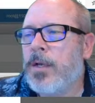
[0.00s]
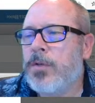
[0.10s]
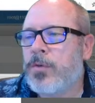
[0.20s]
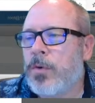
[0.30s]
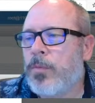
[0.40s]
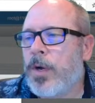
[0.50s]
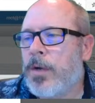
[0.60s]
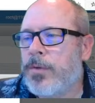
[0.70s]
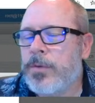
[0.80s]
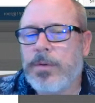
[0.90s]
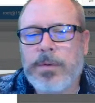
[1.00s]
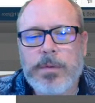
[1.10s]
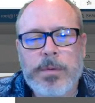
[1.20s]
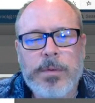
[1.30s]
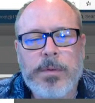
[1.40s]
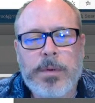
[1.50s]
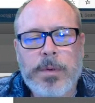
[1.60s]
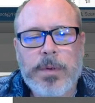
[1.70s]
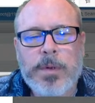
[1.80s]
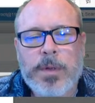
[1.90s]
store browser,
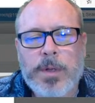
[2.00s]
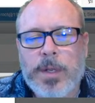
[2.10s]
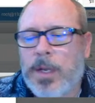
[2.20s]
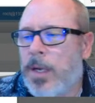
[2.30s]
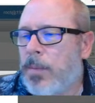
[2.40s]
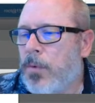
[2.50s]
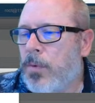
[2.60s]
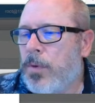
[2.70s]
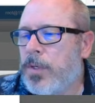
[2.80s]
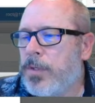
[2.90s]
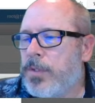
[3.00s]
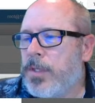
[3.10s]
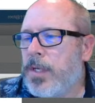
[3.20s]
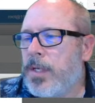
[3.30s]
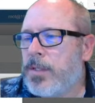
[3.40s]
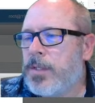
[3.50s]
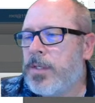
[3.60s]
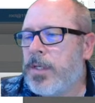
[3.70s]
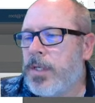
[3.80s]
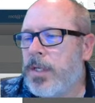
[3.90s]
and I'm going to
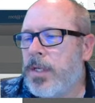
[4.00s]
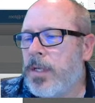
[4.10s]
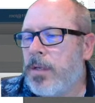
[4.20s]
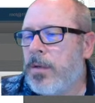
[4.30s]
ZSD